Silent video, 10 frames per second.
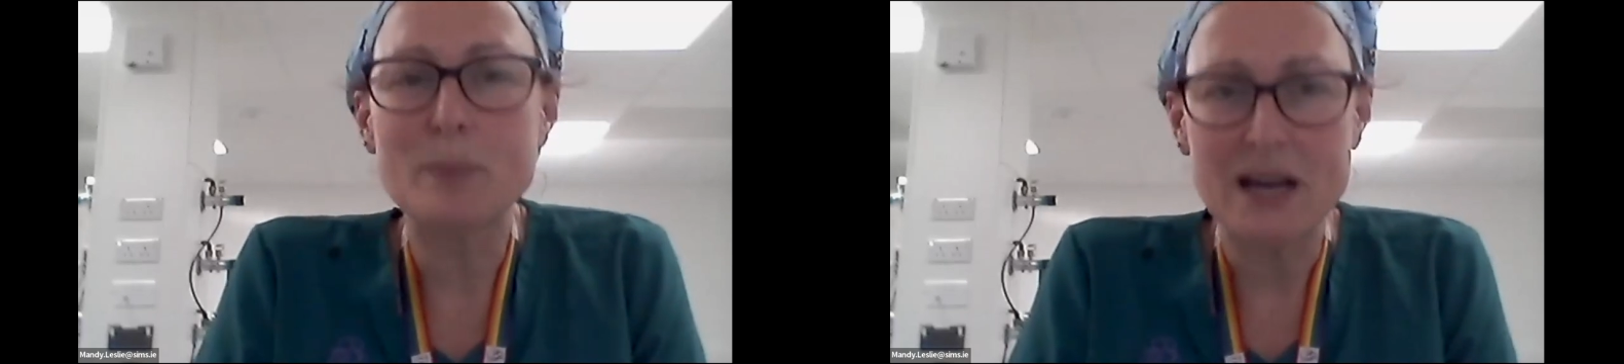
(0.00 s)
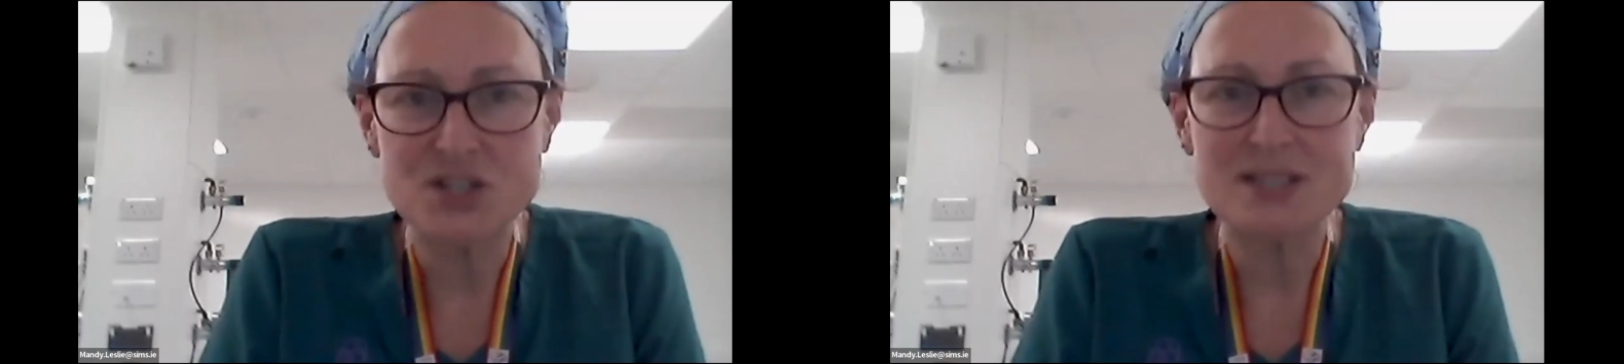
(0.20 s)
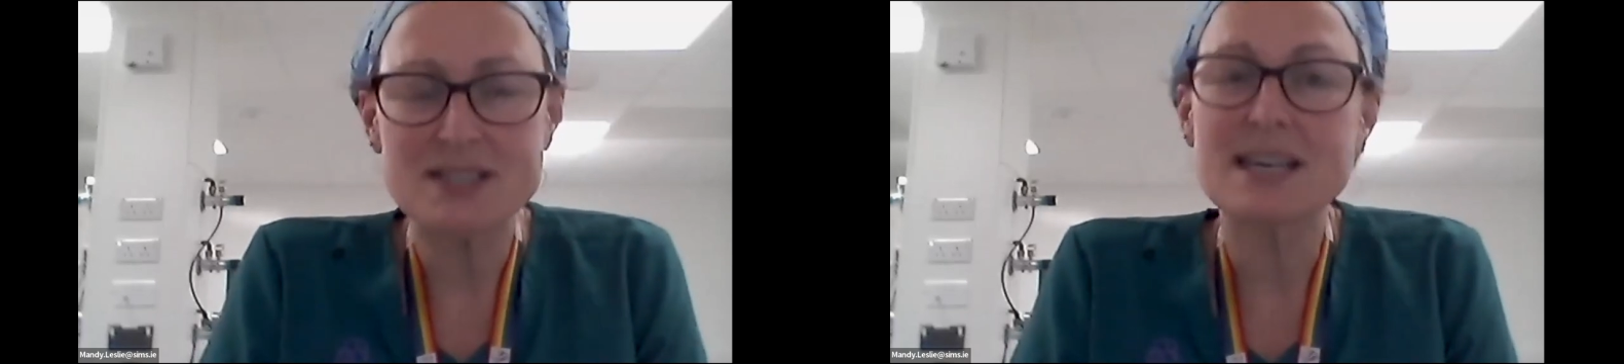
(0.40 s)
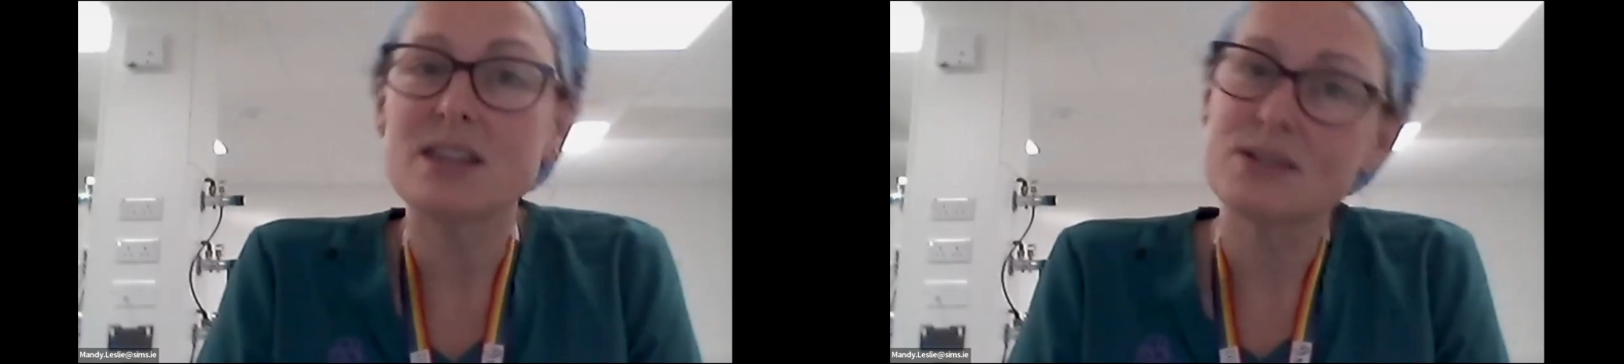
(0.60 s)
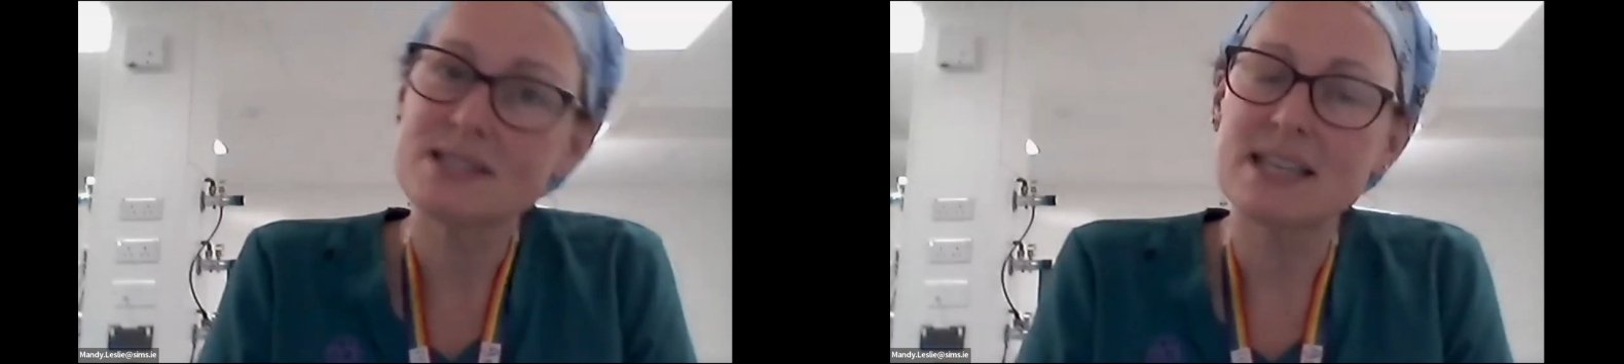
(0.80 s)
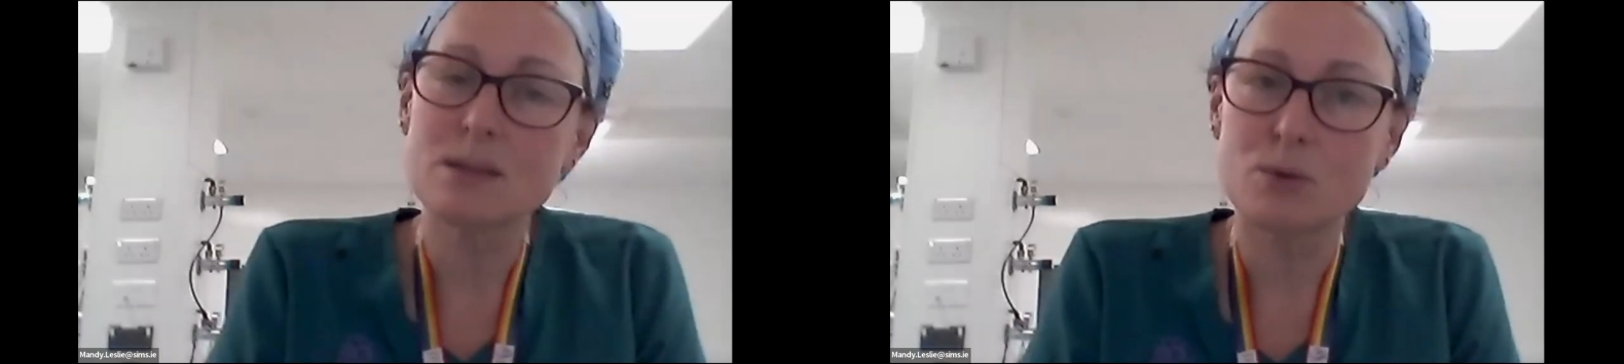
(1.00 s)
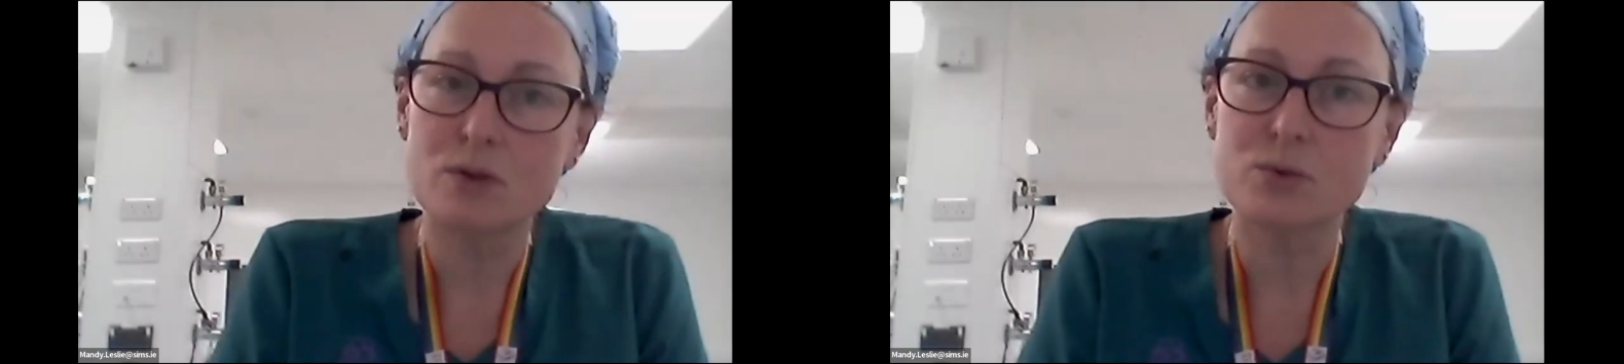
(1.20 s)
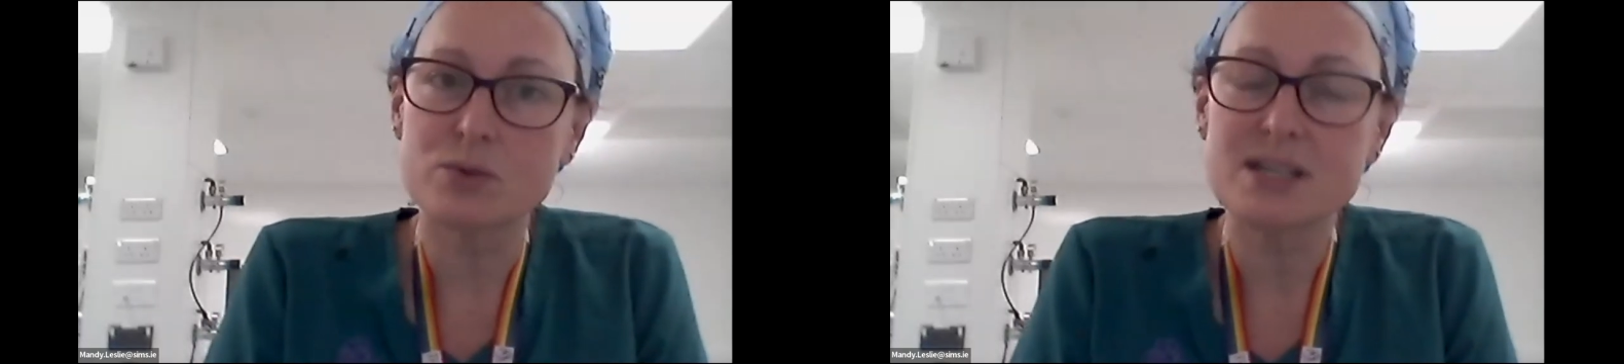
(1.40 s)
patients together and send them off
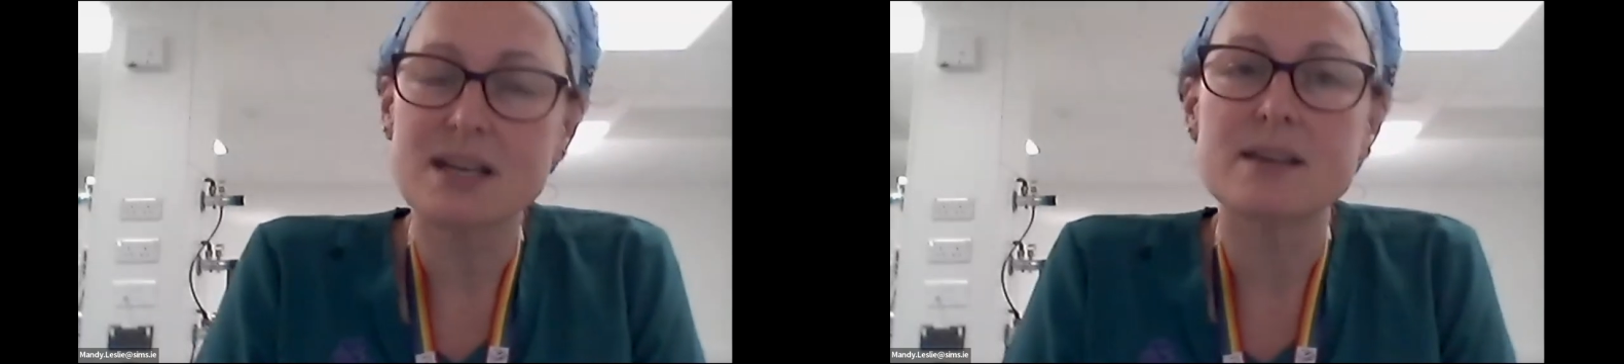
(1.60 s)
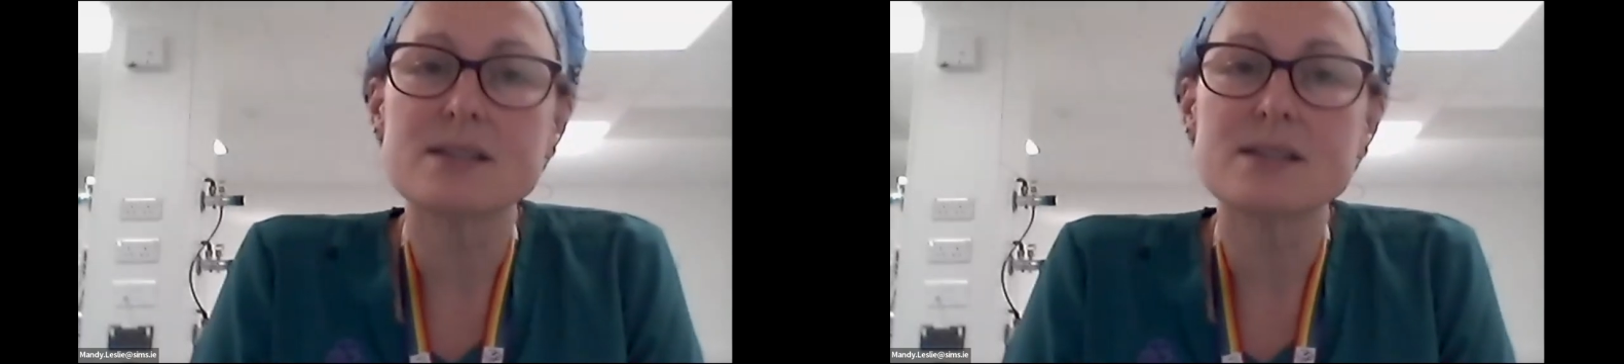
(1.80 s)
all together.